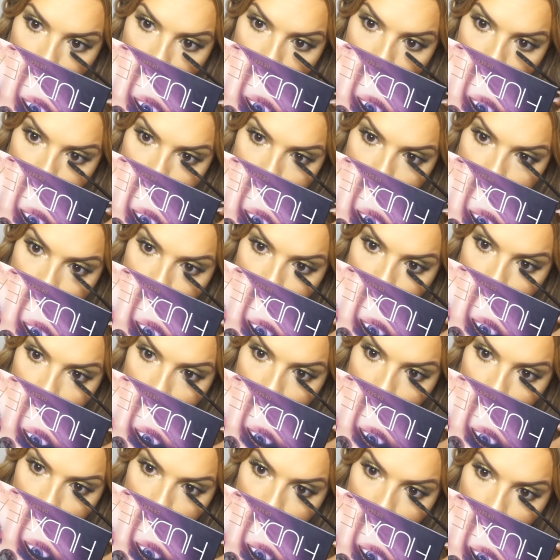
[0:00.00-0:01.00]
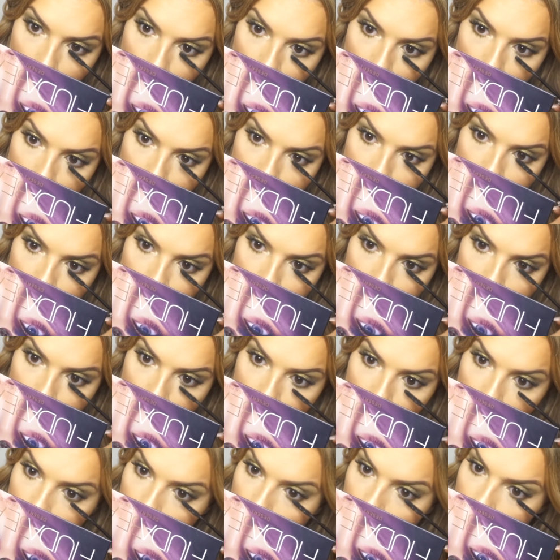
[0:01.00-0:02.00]
really want to try it. Because I feel
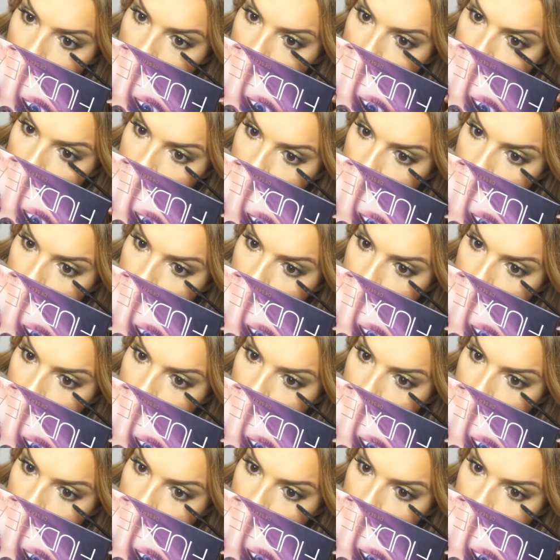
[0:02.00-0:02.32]
like I like this